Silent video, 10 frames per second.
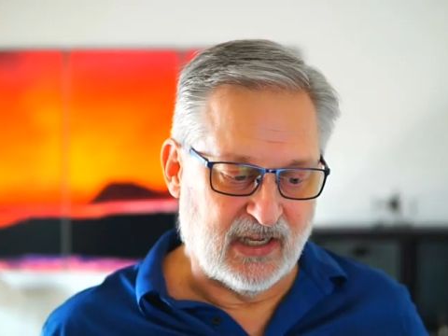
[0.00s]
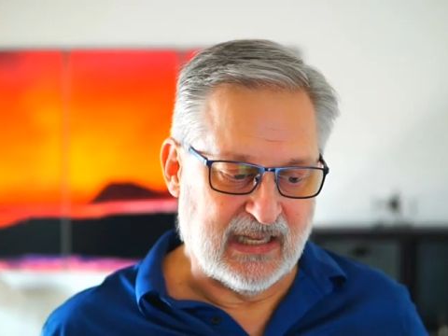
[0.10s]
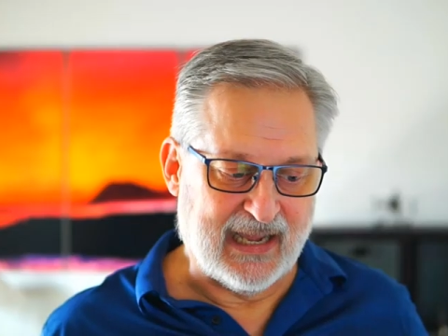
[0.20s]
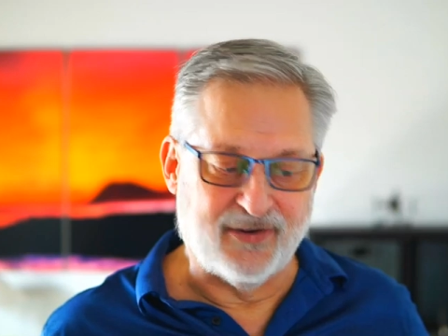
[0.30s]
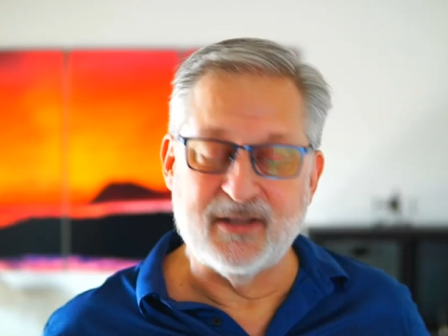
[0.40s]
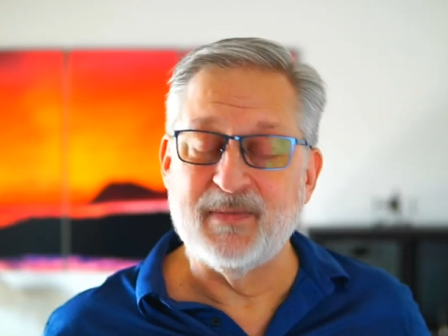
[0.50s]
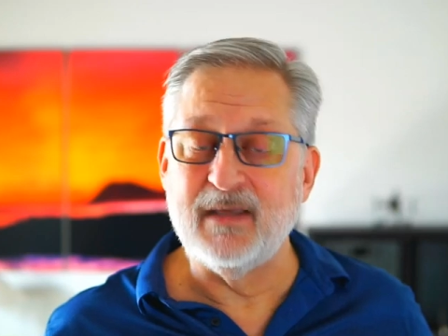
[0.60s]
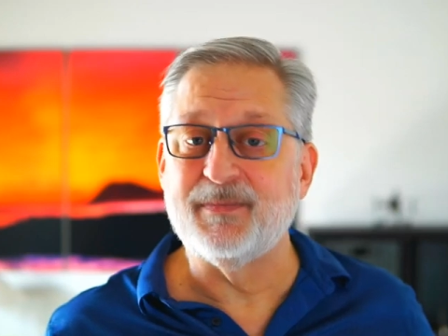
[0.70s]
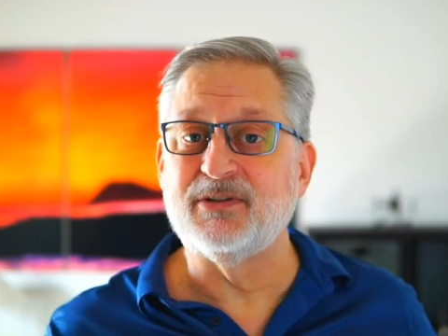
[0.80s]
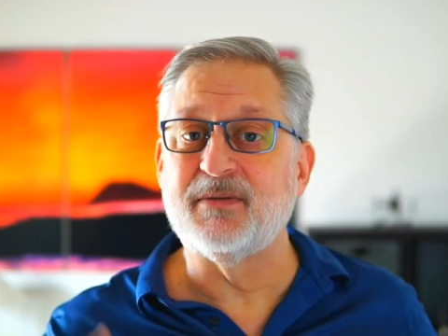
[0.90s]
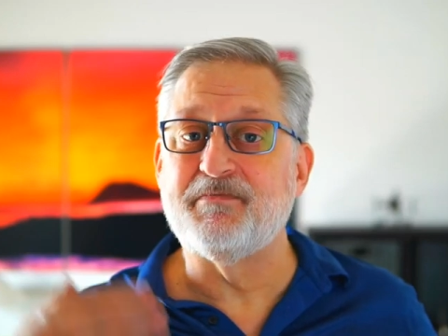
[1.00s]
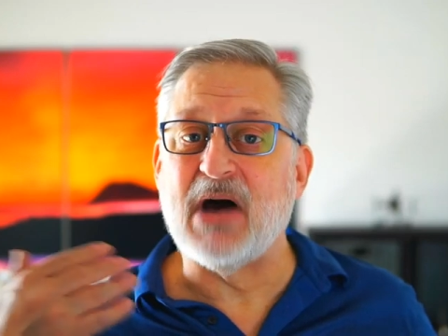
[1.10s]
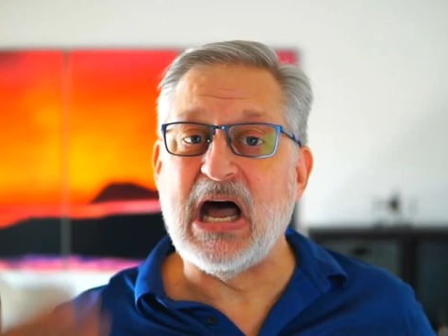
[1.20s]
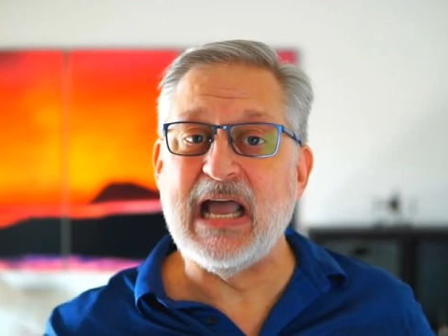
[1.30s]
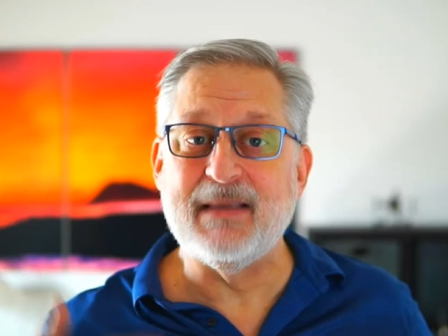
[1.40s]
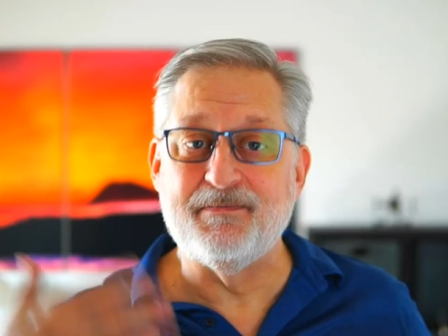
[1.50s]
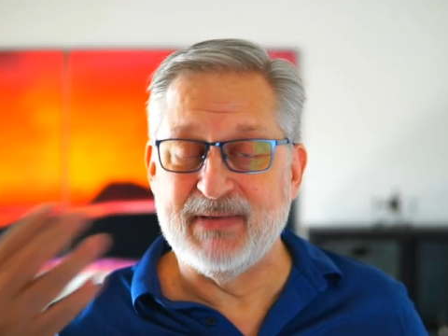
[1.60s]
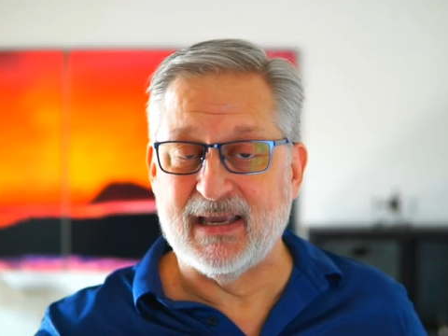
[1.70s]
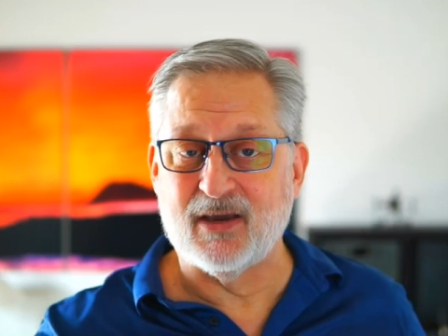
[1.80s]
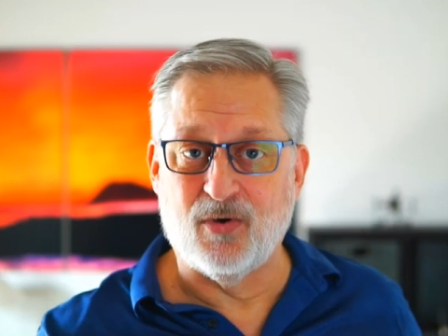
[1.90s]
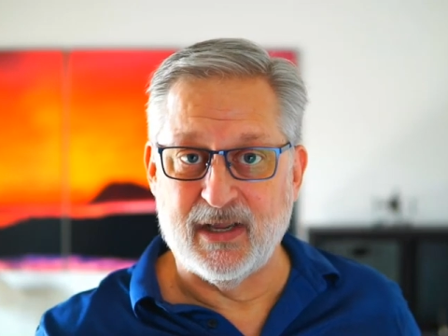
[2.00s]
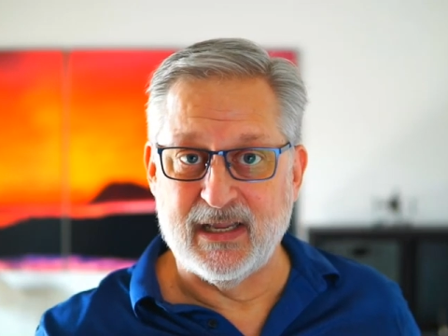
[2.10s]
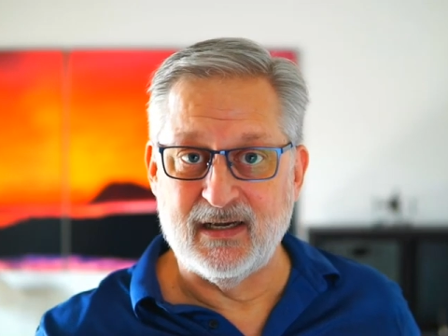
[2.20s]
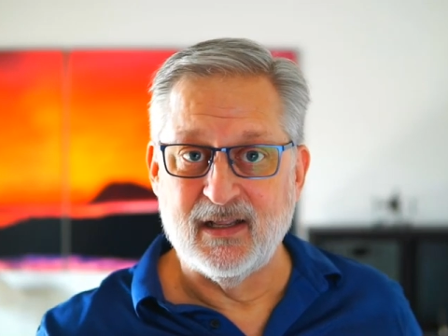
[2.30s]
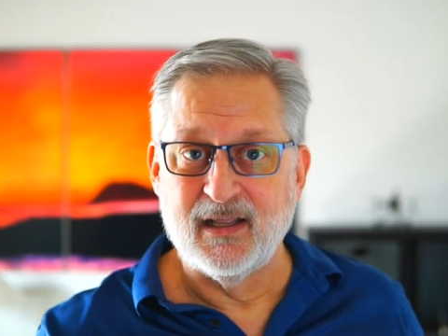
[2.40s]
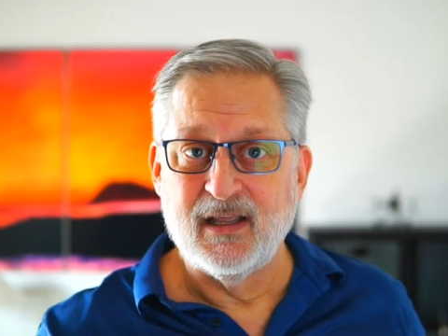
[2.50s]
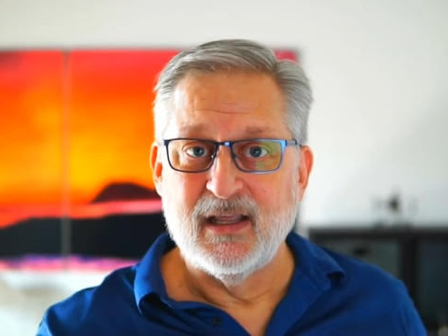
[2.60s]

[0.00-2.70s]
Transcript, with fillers: allowing people to buy Bitcoin